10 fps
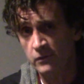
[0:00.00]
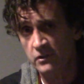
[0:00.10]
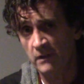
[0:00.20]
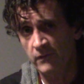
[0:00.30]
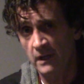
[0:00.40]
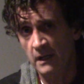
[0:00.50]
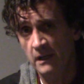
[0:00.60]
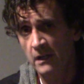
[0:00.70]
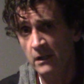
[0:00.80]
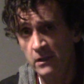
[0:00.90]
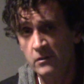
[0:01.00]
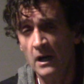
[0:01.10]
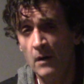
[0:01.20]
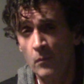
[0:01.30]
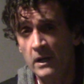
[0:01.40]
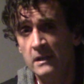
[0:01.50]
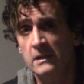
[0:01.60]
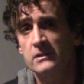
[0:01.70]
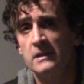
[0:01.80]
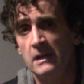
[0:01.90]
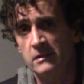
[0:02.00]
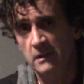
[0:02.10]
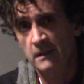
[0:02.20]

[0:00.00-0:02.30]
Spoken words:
stuff there. You can't win at this stage.